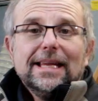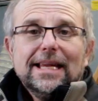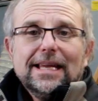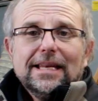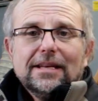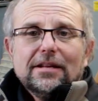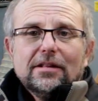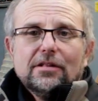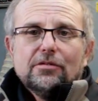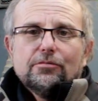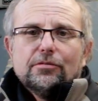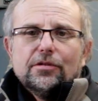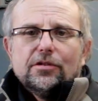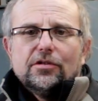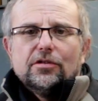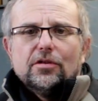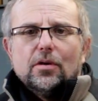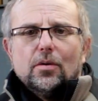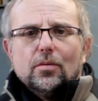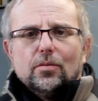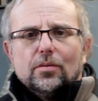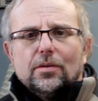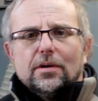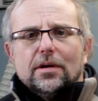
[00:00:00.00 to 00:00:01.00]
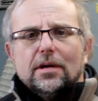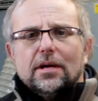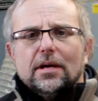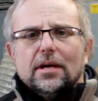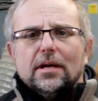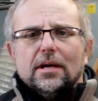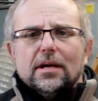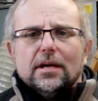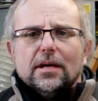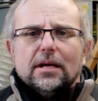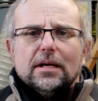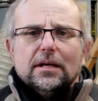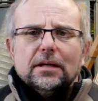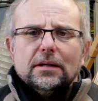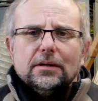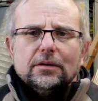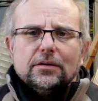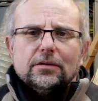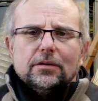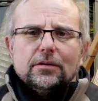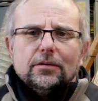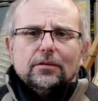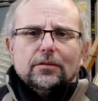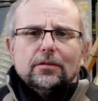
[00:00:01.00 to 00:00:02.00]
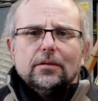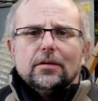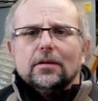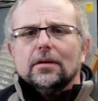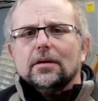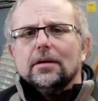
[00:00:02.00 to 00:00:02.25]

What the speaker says: enter the result into